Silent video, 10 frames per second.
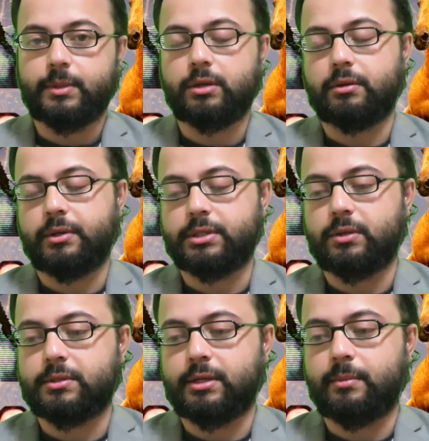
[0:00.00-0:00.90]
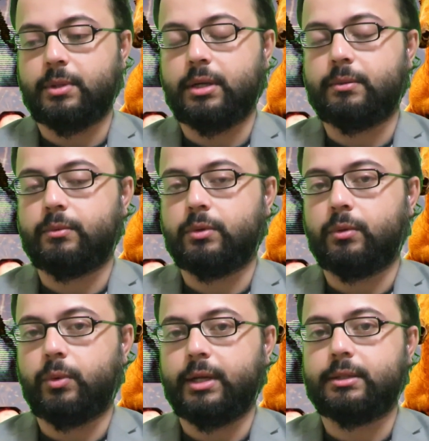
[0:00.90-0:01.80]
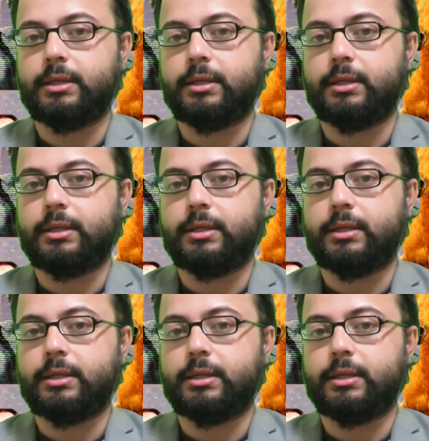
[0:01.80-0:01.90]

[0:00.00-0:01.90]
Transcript: They conquered Jerusalem with